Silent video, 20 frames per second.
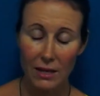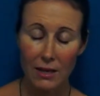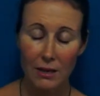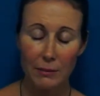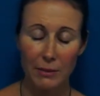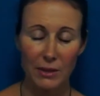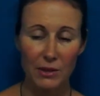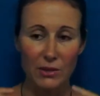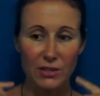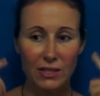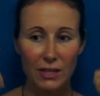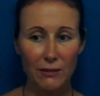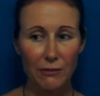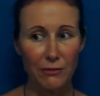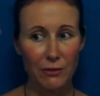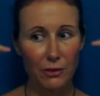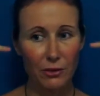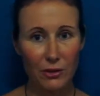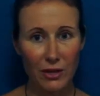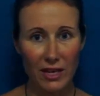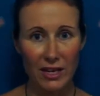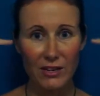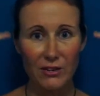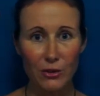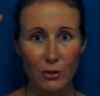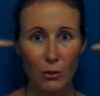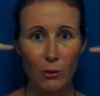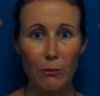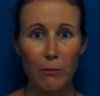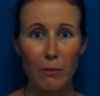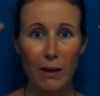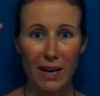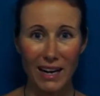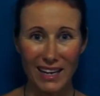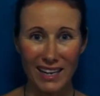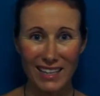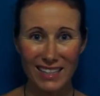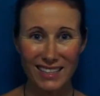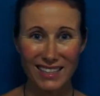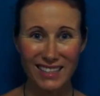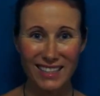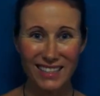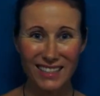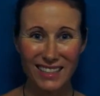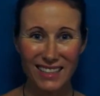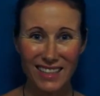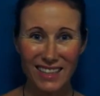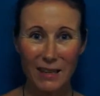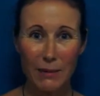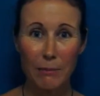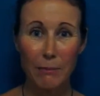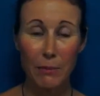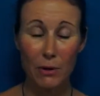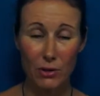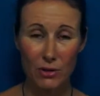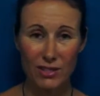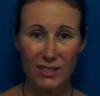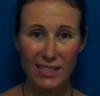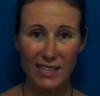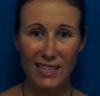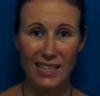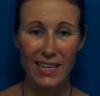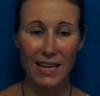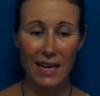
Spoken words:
Because if you're in your mind mostly